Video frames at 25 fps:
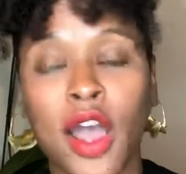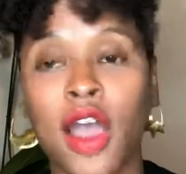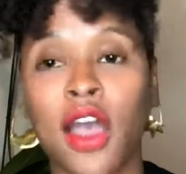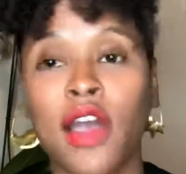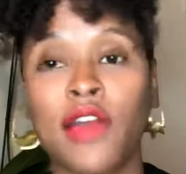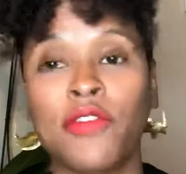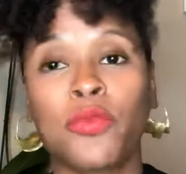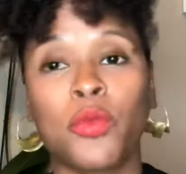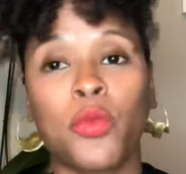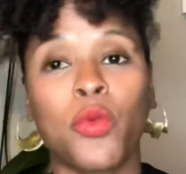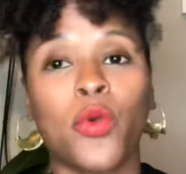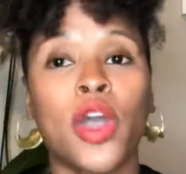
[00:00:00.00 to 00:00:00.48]

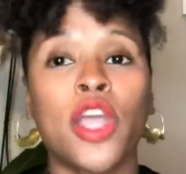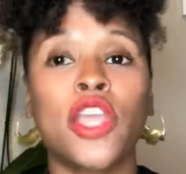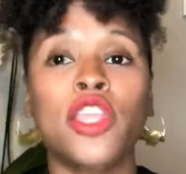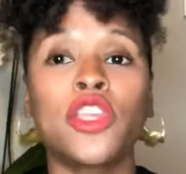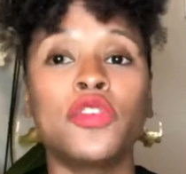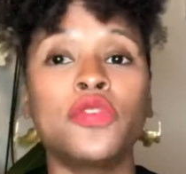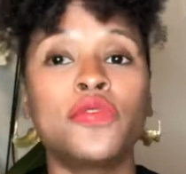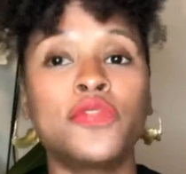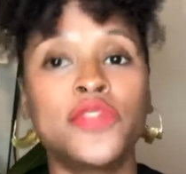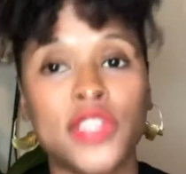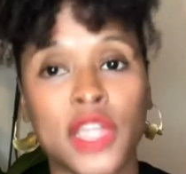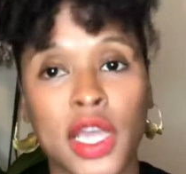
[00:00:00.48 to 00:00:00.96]
of
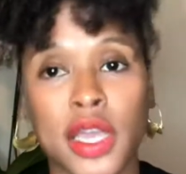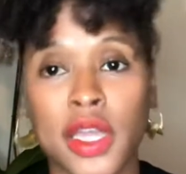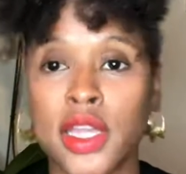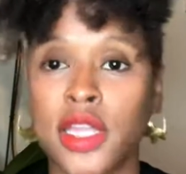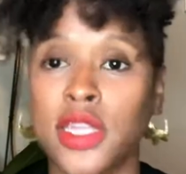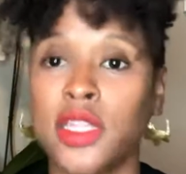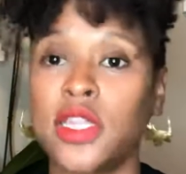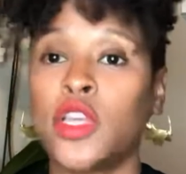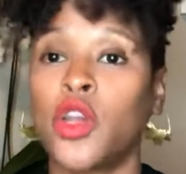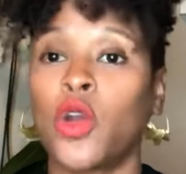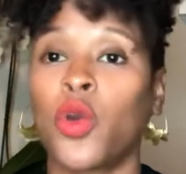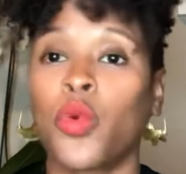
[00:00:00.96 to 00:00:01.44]
what you've
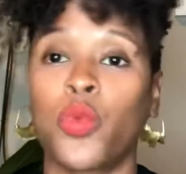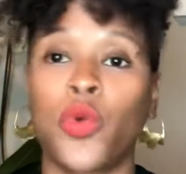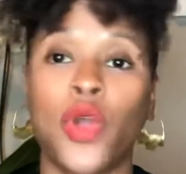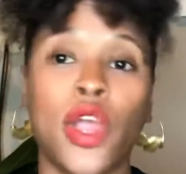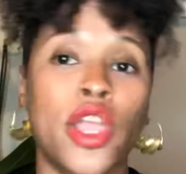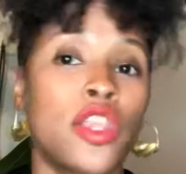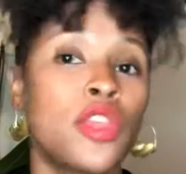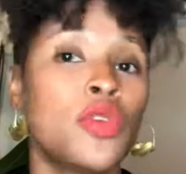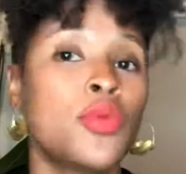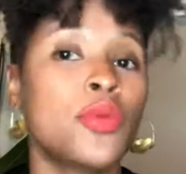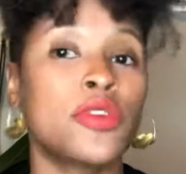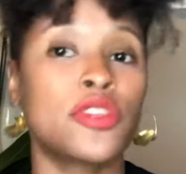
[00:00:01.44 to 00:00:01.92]
done or
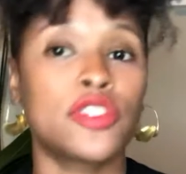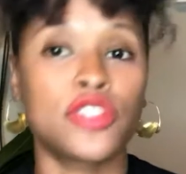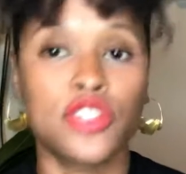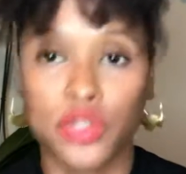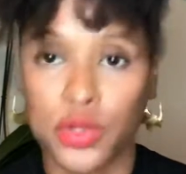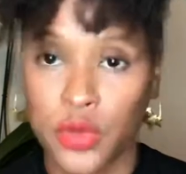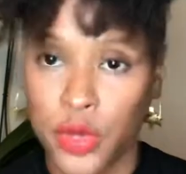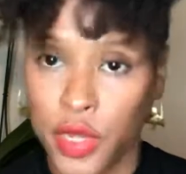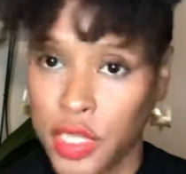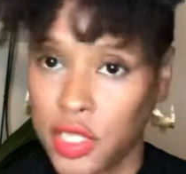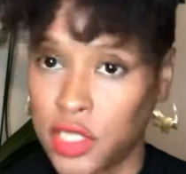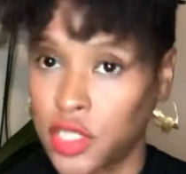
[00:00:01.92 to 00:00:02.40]
what you were
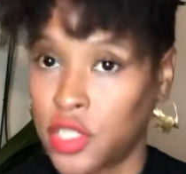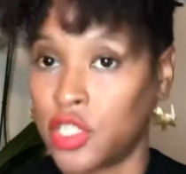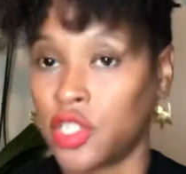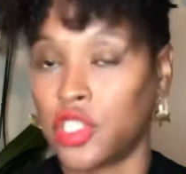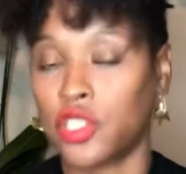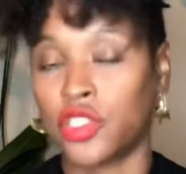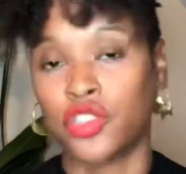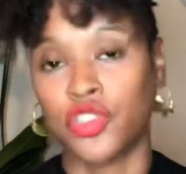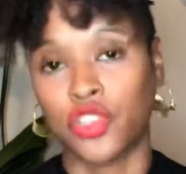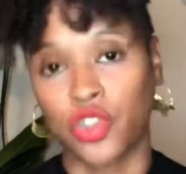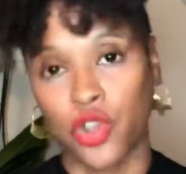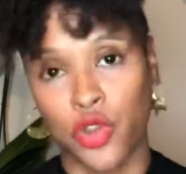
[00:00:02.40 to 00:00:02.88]
doing to
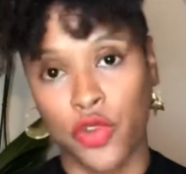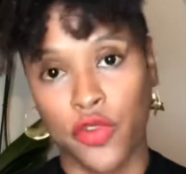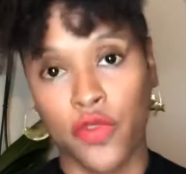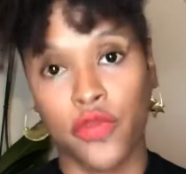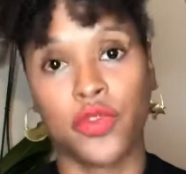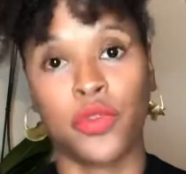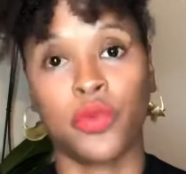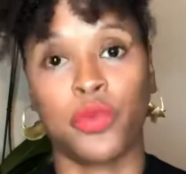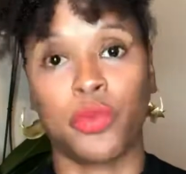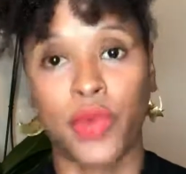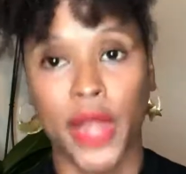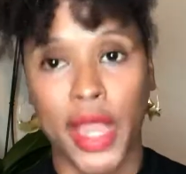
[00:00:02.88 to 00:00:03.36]

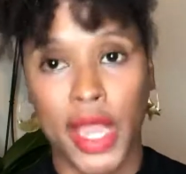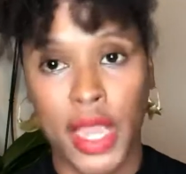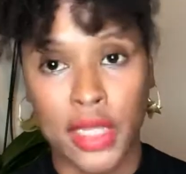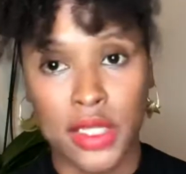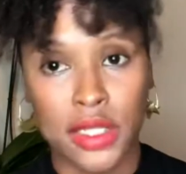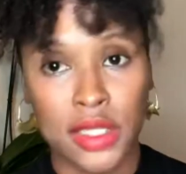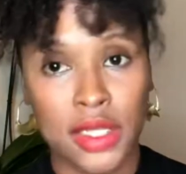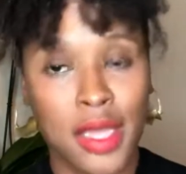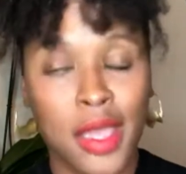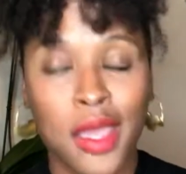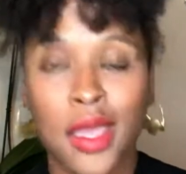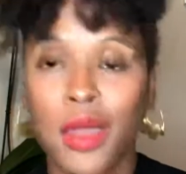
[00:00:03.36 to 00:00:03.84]
deserve the
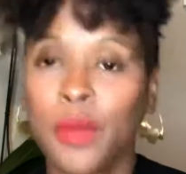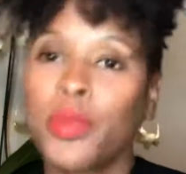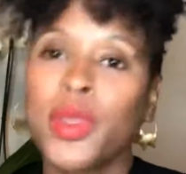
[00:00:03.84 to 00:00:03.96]
raise.